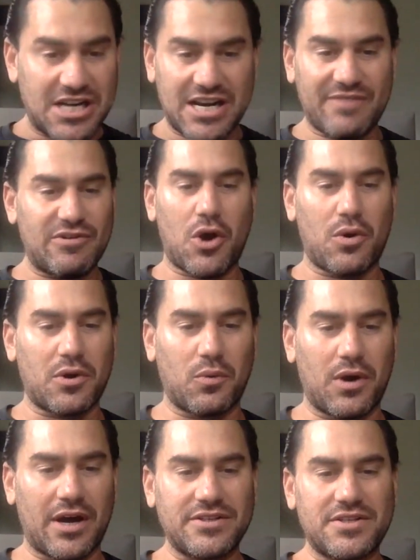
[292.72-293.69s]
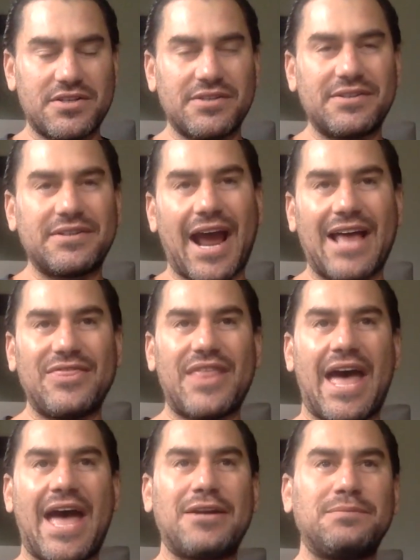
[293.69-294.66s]
didn't even know what it was. And
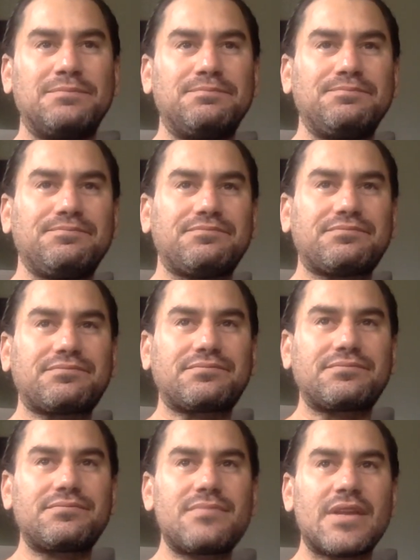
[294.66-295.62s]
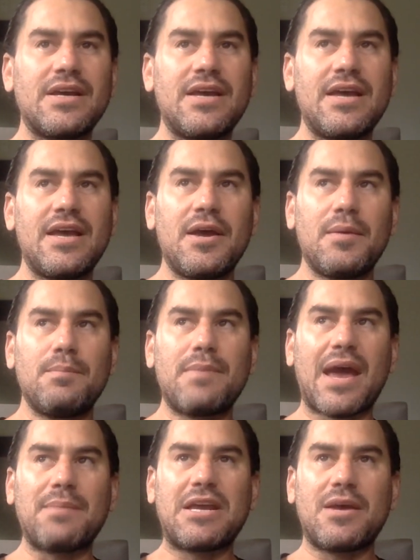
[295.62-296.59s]
then,
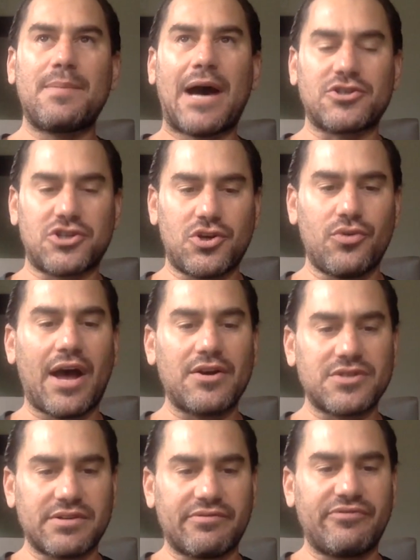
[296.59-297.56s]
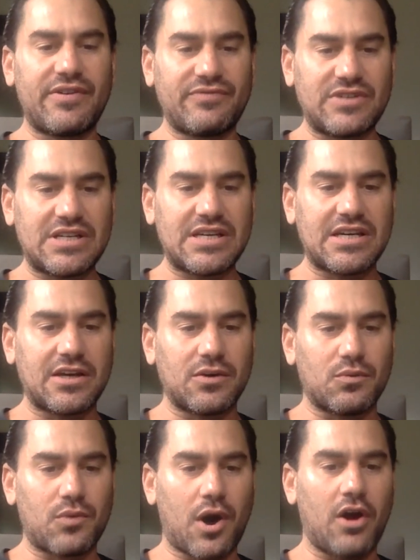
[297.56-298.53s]
maybe in about
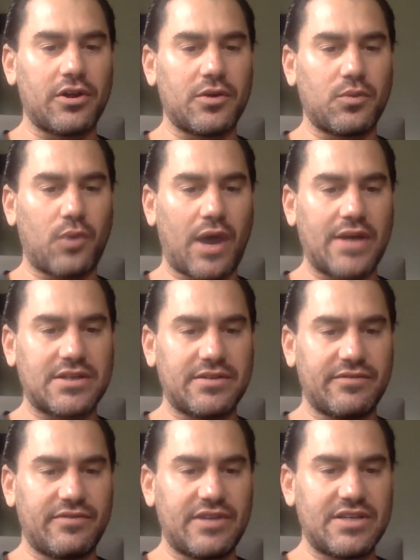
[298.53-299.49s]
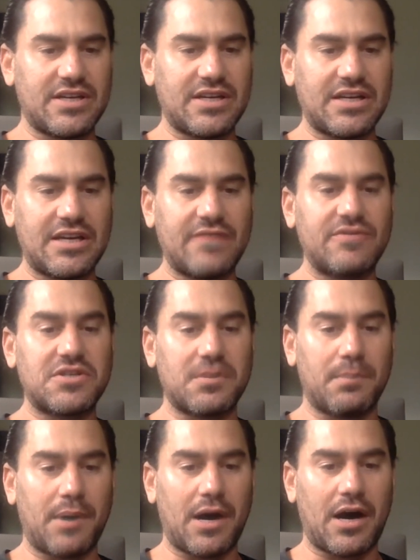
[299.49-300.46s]
2015, Rollin went to visit Yves
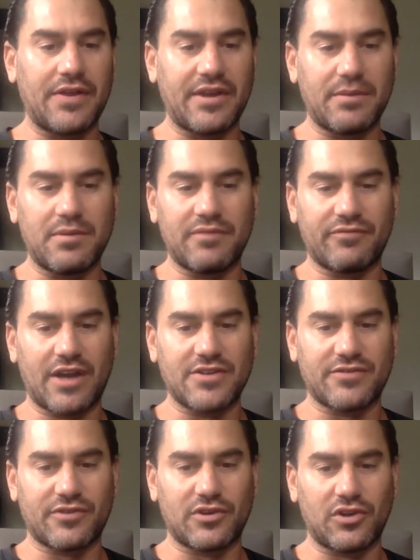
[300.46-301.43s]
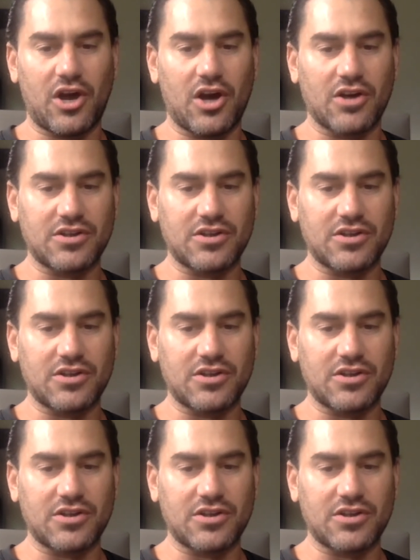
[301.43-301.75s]
Saban. They've been friends for a long